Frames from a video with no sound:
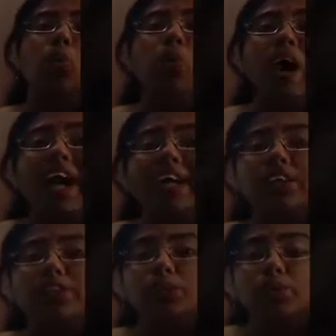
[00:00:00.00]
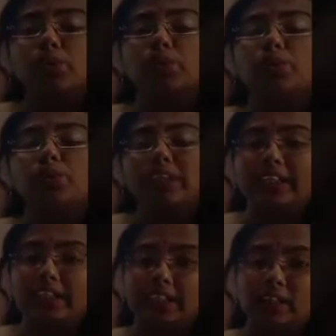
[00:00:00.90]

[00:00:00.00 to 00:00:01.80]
why should we